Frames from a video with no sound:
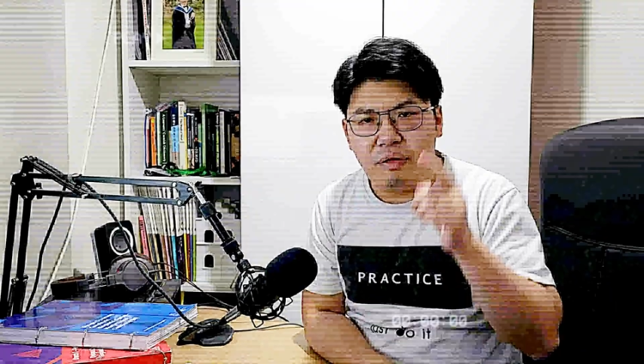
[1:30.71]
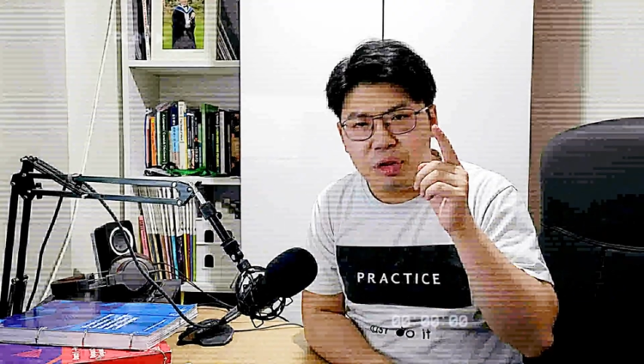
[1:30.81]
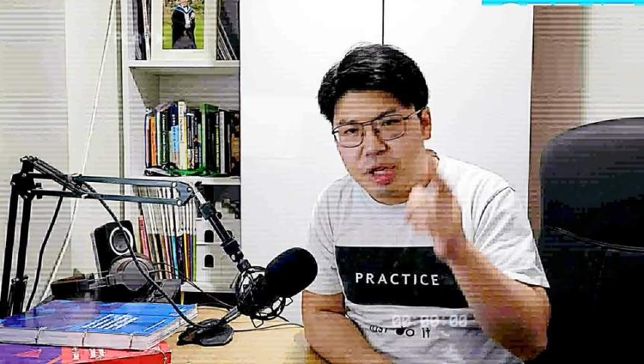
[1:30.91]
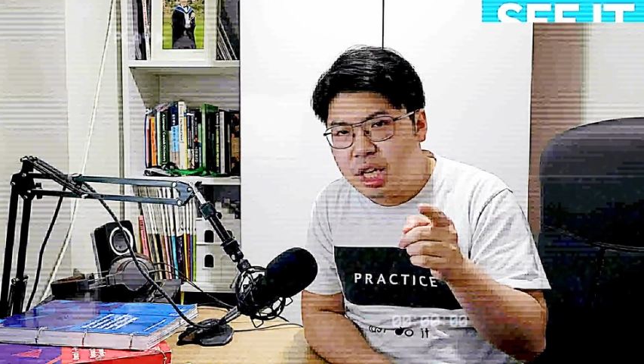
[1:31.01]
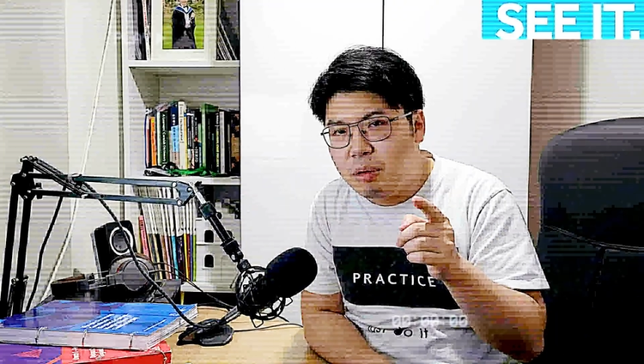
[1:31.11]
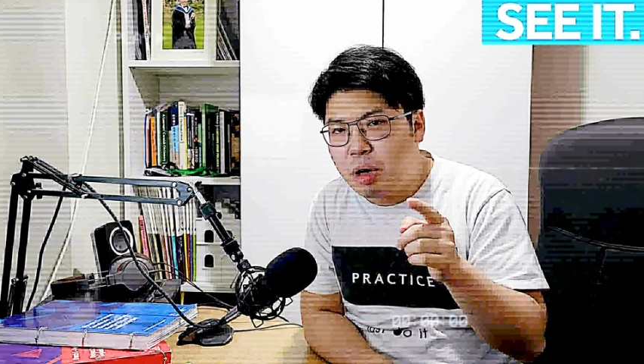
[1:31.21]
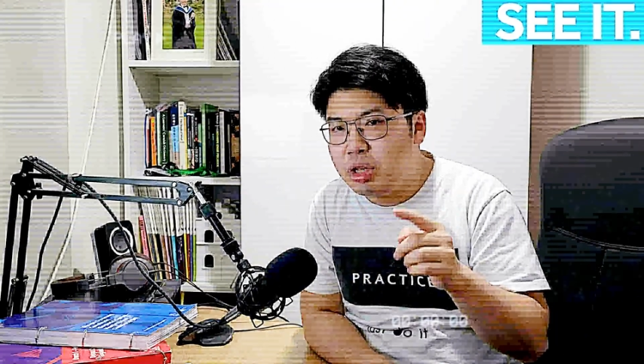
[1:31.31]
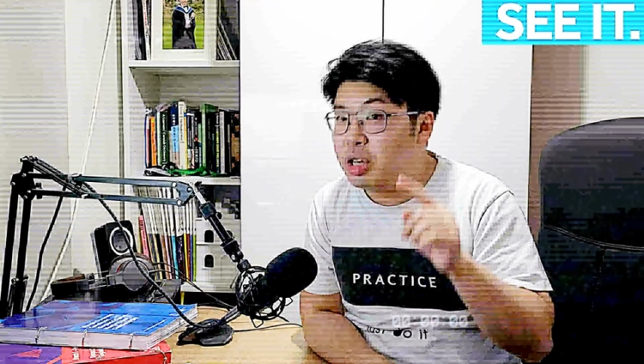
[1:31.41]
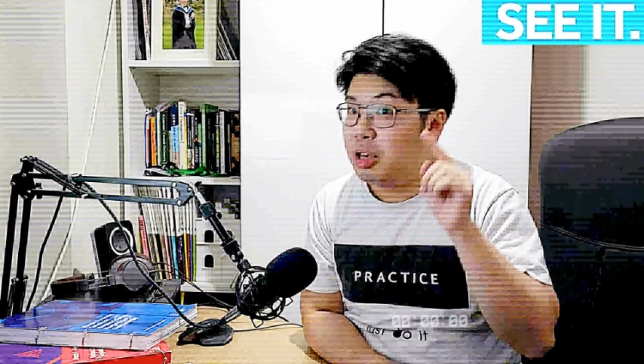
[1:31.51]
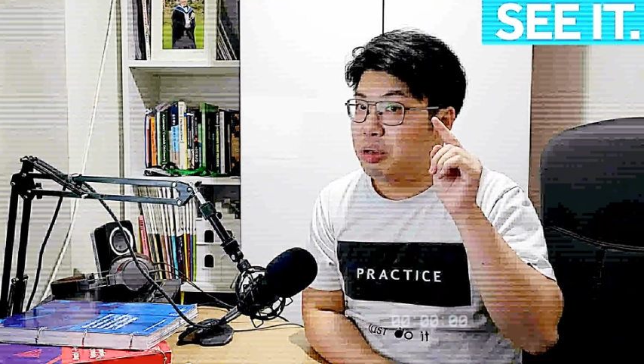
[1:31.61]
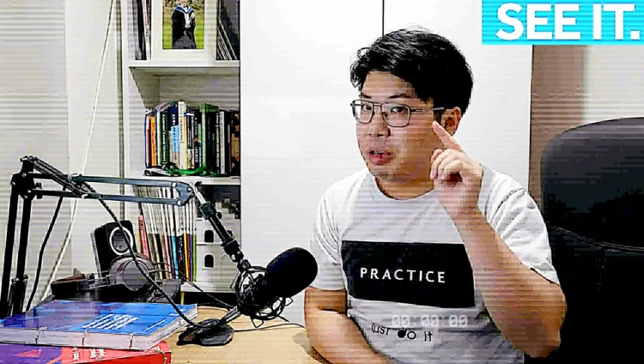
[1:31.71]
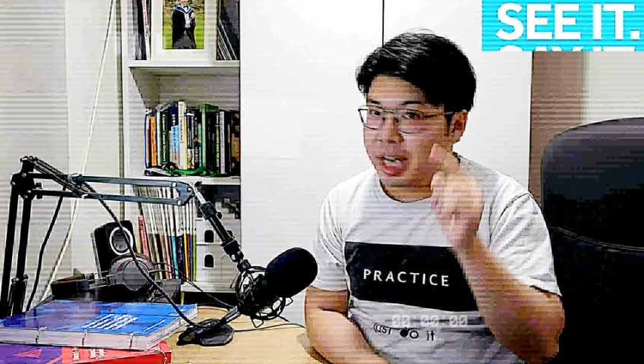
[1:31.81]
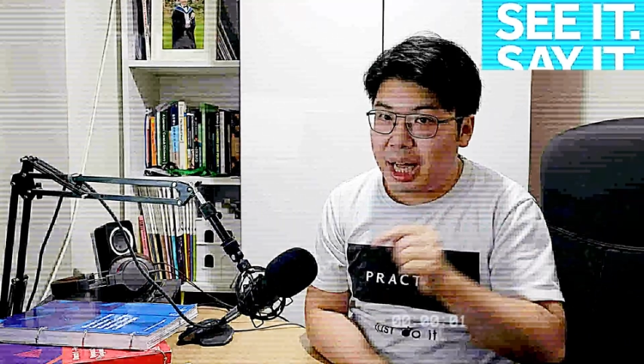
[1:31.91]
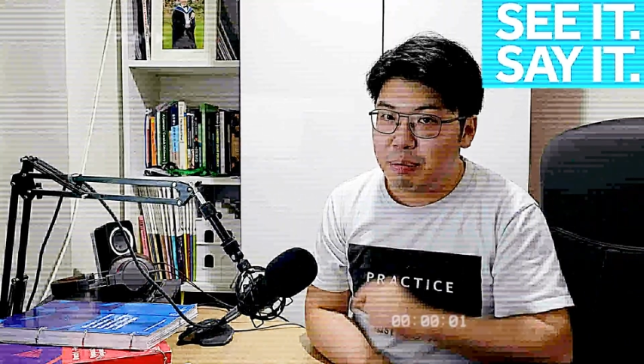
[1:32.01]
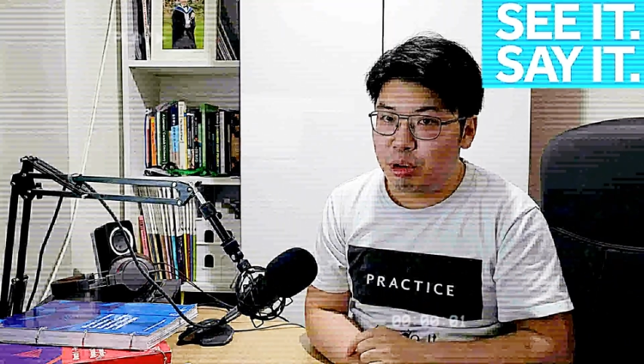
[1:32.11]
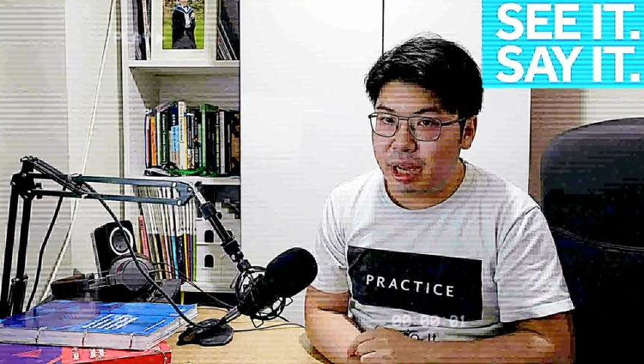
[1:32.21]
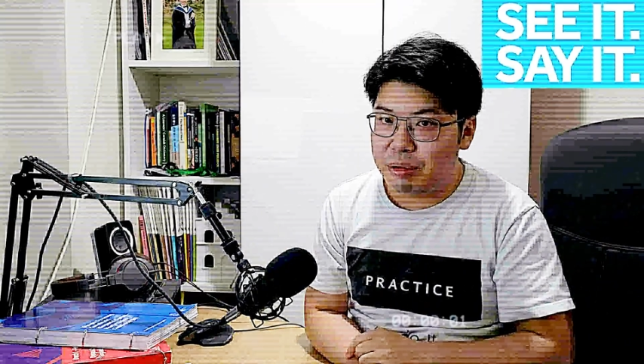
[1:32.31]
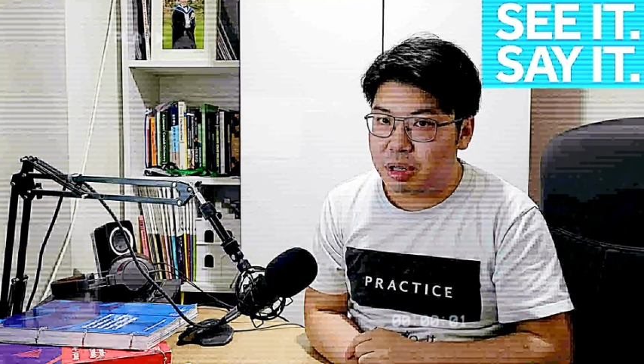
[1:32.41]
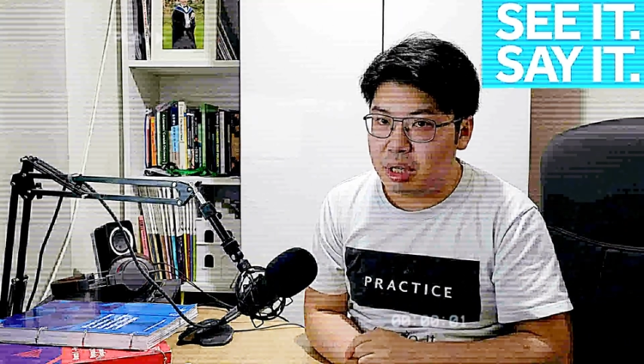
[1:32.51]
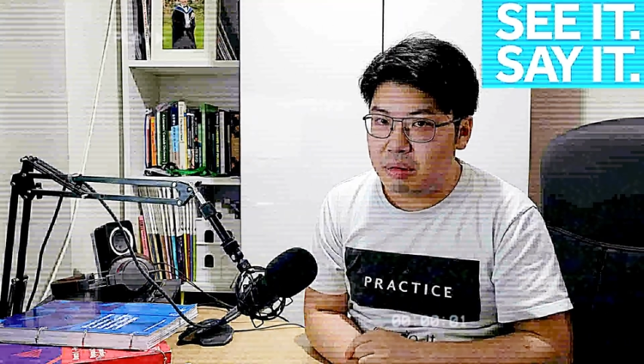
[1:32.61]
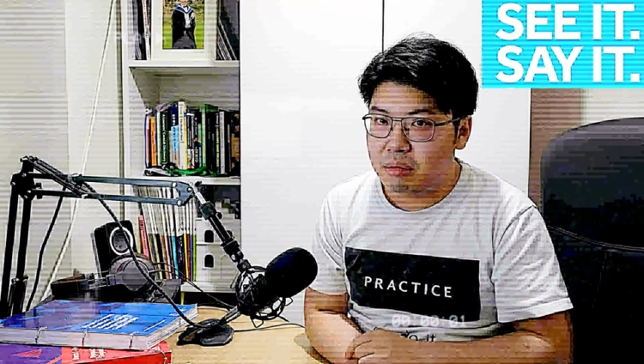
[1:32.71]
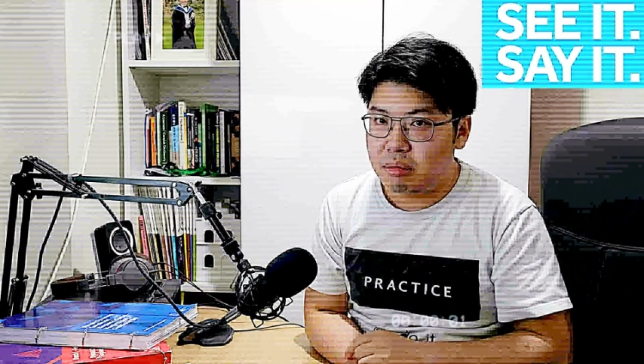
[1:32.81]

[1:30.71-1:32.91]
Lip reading: If you see a word, you can pronounce it.